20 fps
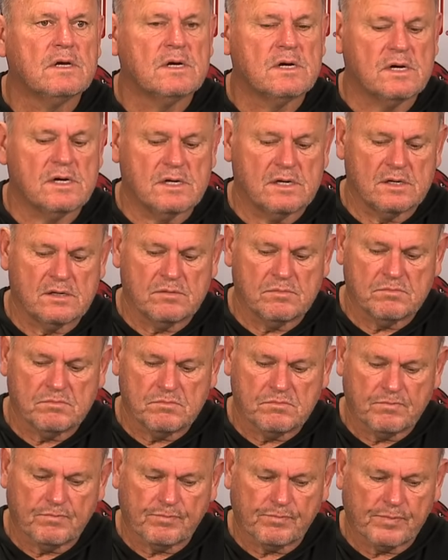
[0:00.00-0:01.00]
um,
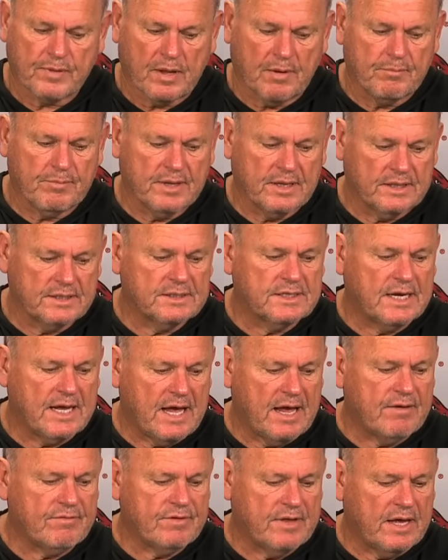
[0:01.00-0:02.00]
ability to
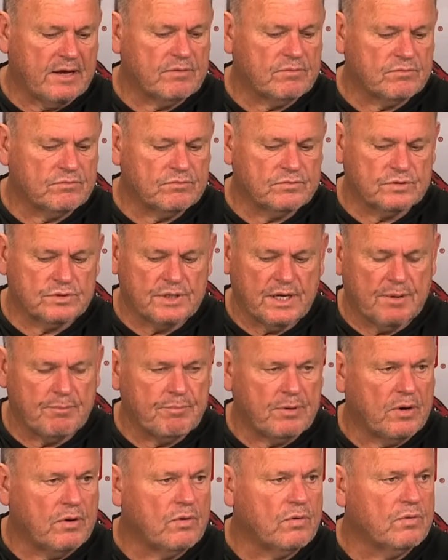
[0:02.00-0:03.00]
have that
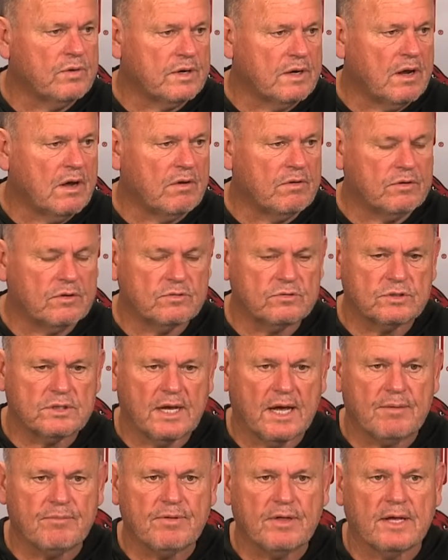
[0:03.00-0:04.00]
tempo and all those
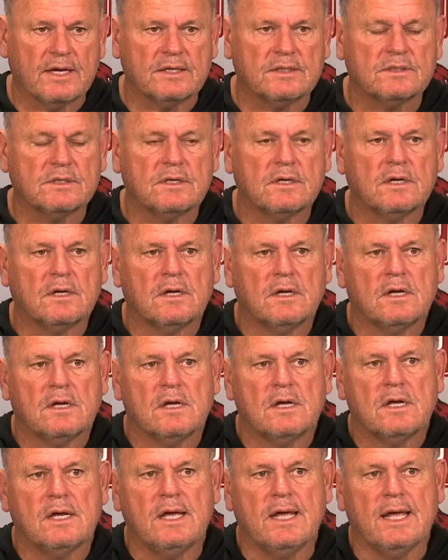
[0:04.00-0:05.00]
type things
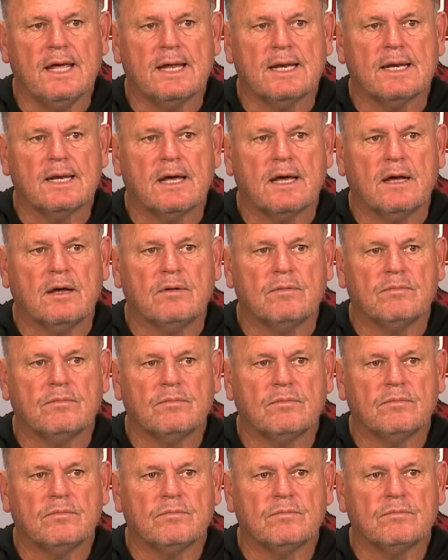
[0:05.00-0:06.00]
and uh,
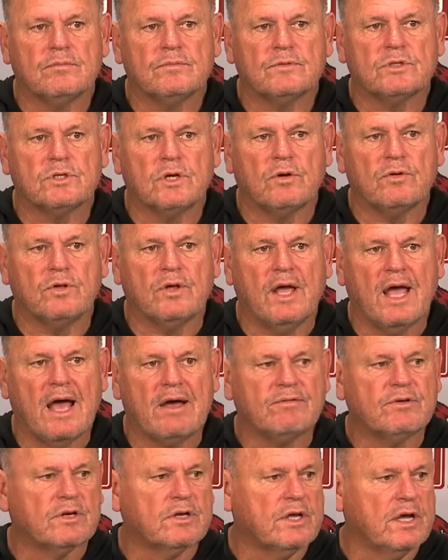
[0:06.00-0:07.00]
so you have
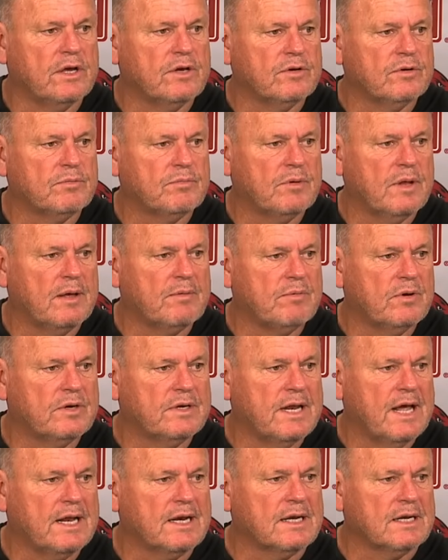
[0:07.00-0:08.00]
to cut your playbook
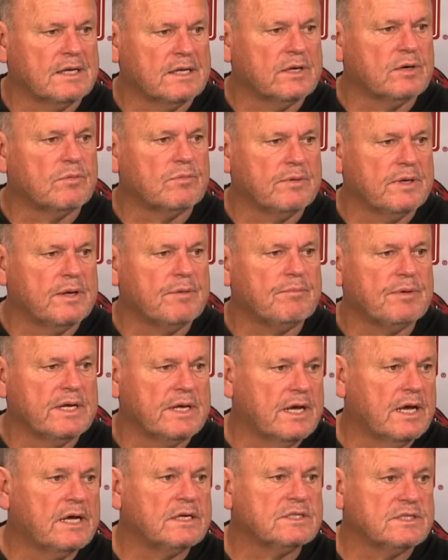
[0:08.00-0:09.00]
down a little bit
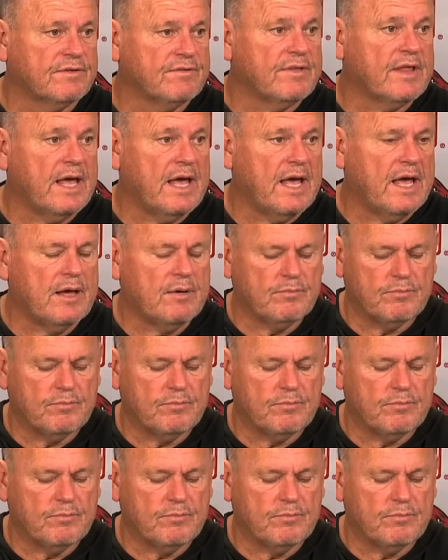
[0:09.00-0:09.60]
because of that